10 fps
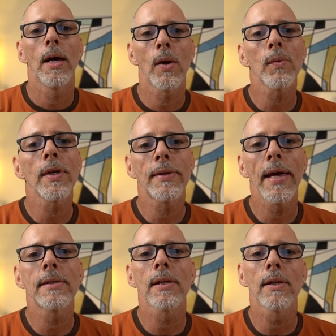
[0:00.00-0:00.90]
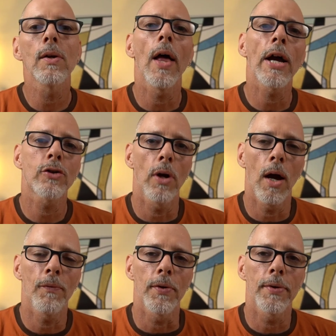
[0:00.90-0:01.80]
It only takes a little extra
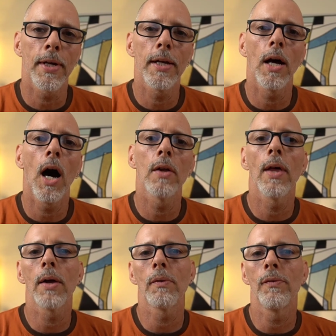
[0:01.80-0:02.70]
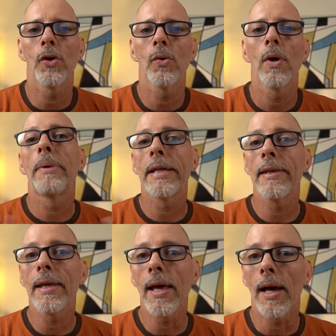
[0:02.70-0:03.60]
effort to get an online review, but in
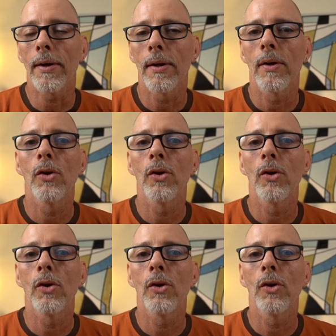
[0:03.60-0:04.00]
the end,